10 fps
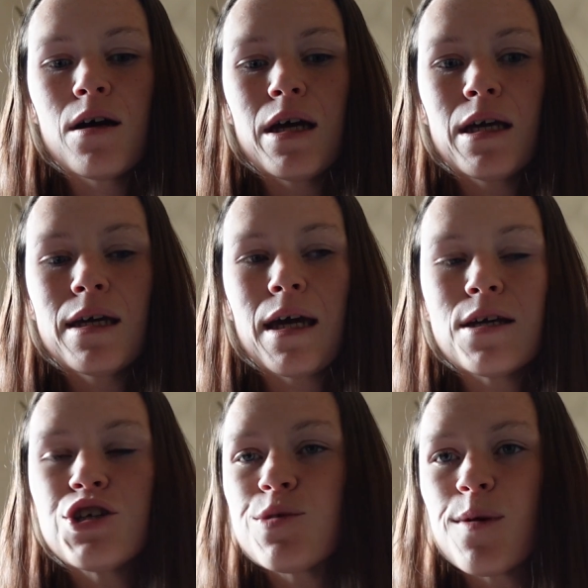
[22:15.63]

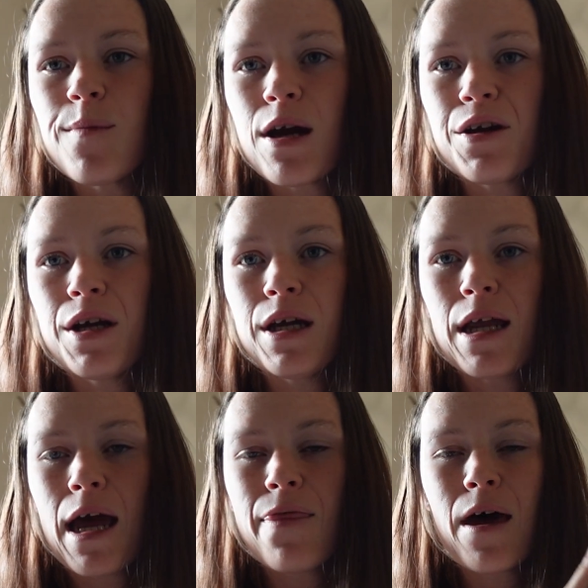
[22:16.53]
engaged to be
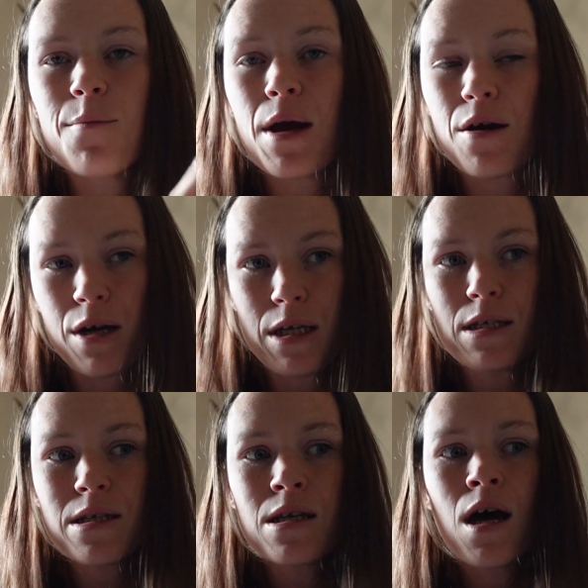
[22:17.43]
married and then
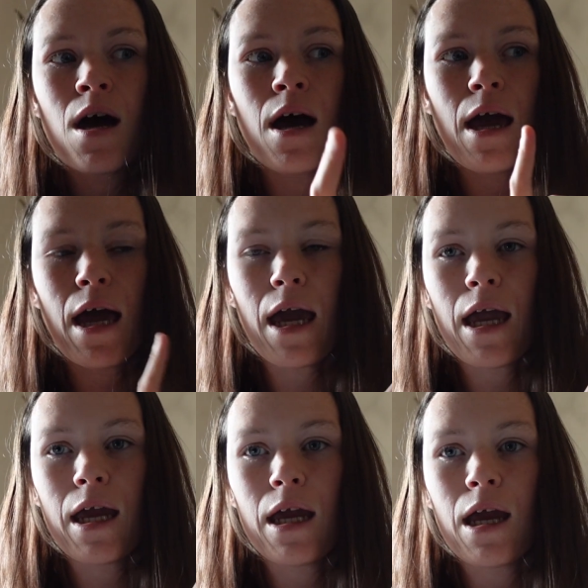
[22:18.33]
marries
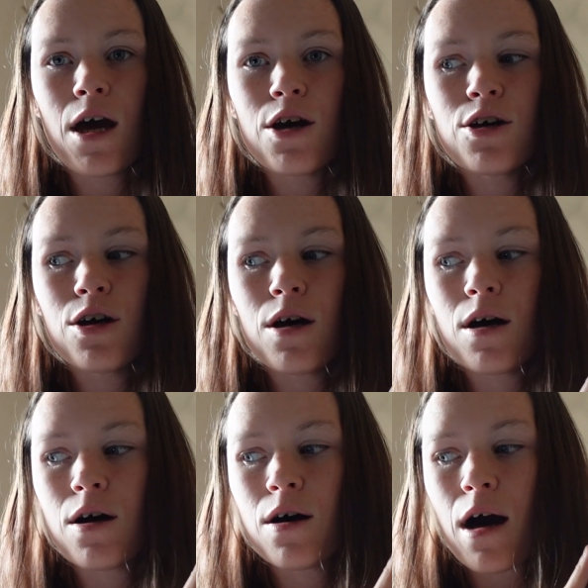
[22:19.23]
a
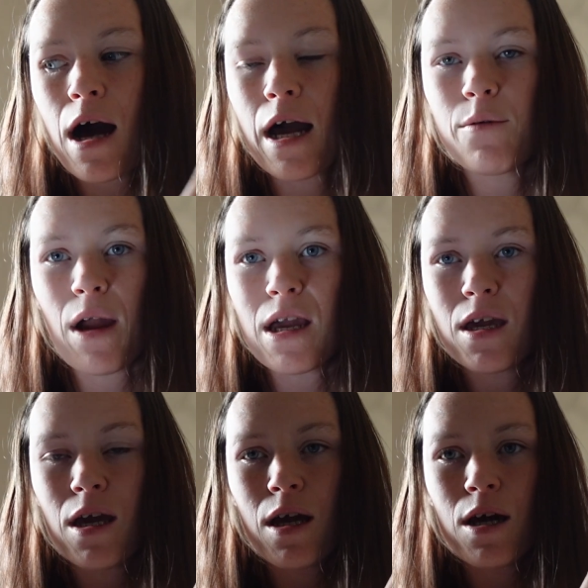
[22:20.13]

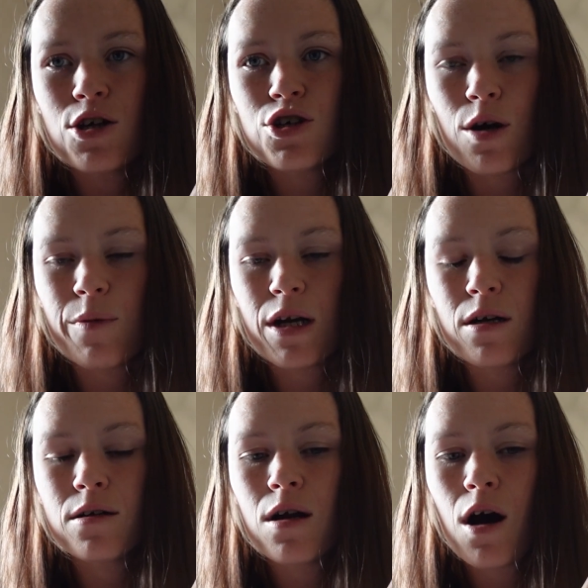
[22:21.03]
high-ranking
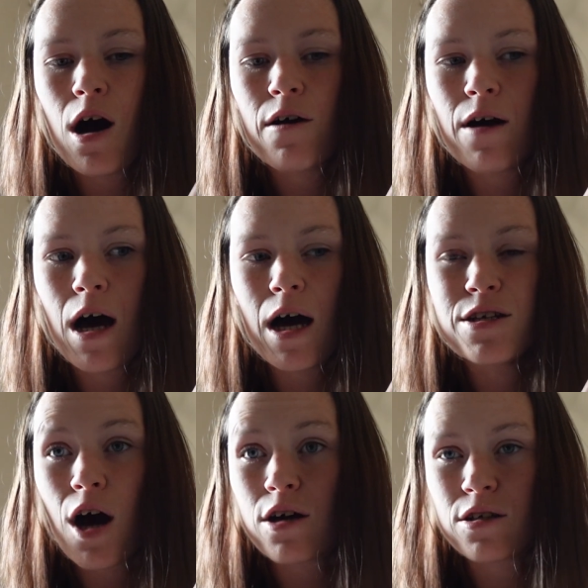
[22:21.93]
German
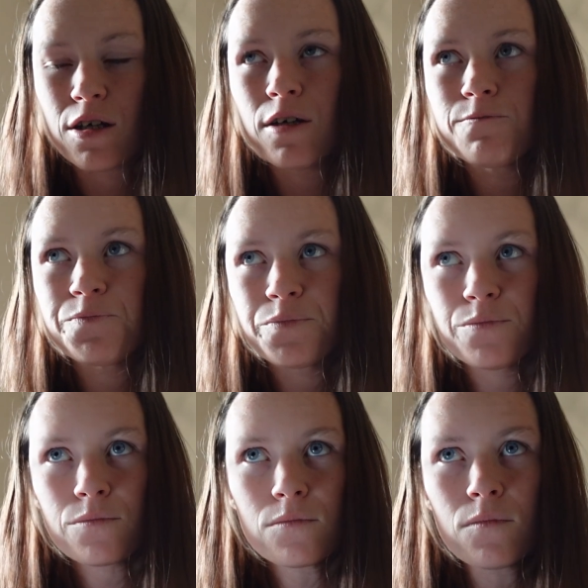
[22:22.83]
doctor.
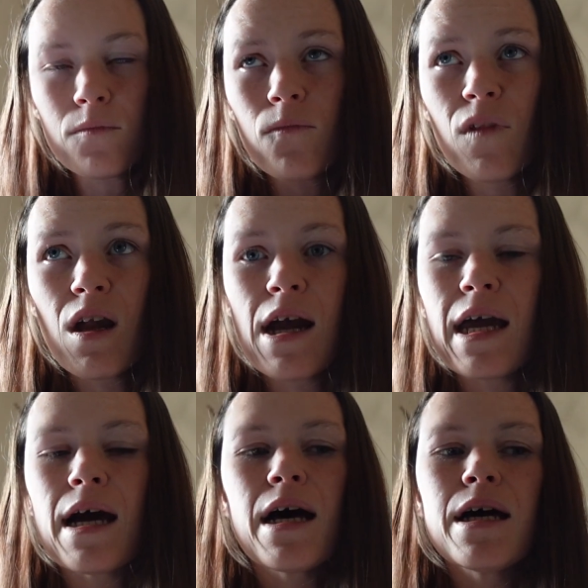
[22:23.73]

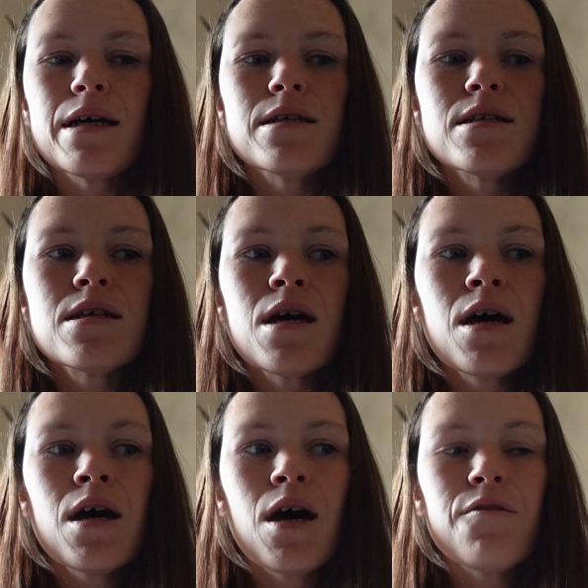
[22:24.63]
And
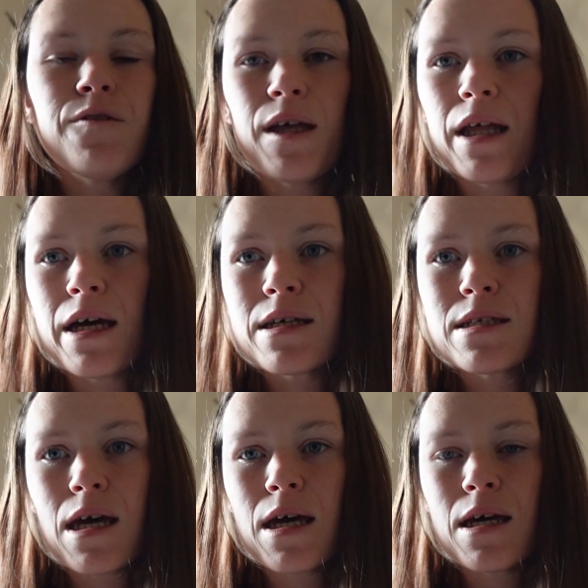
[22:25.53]
Felix
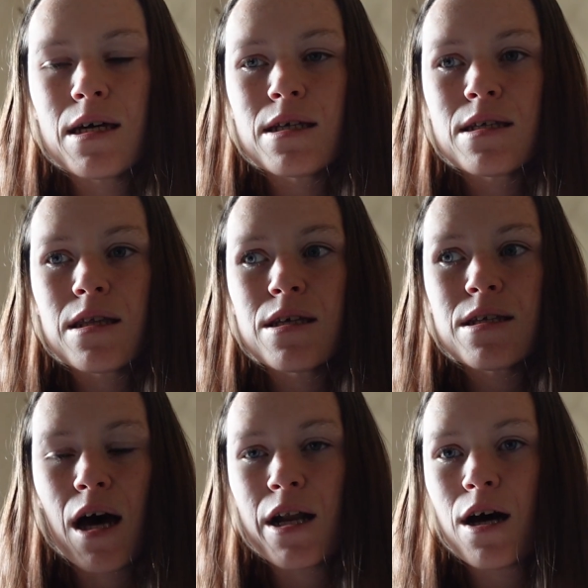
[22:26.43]
is the
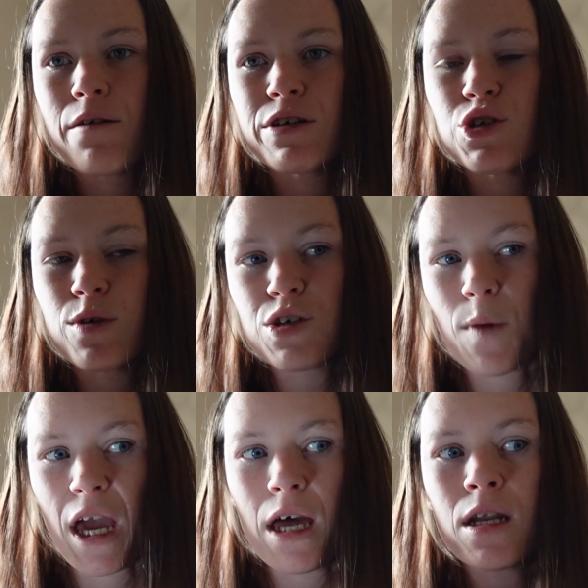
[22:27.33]
son of a Jewish
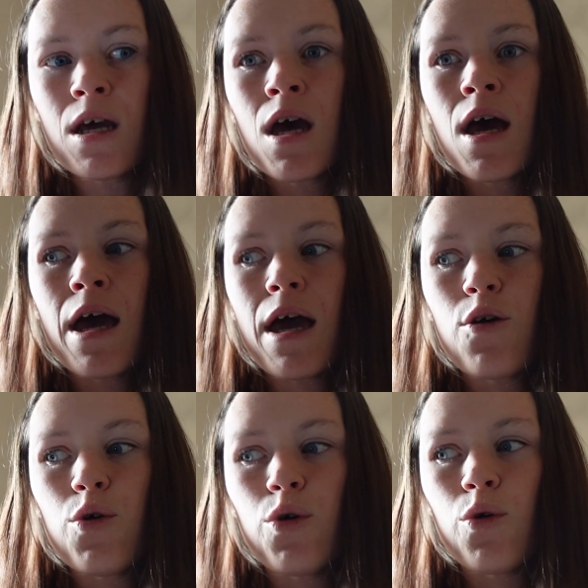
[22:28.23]
man
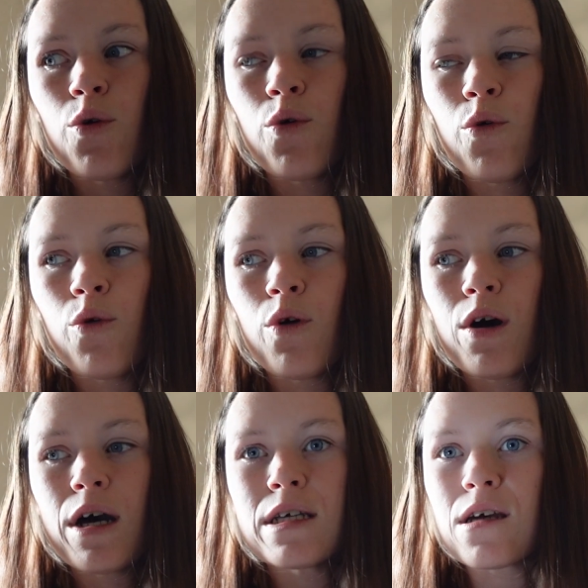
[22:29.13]
who
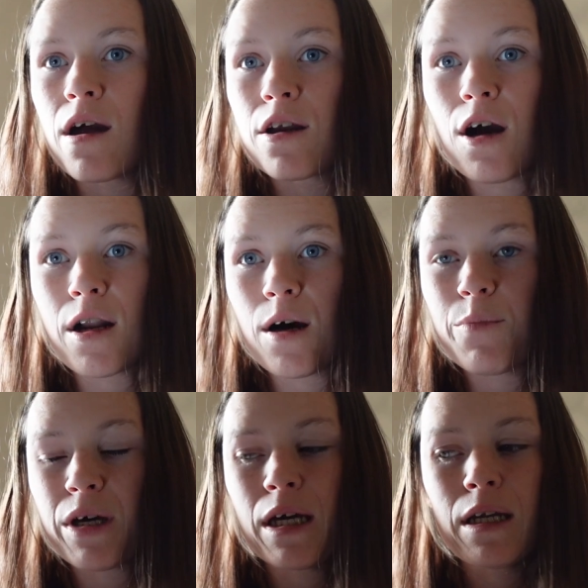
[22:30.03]
has gotten caught up
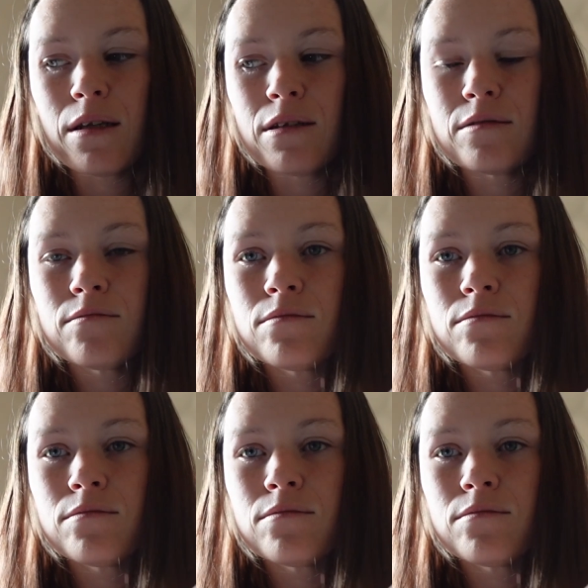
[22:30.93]
in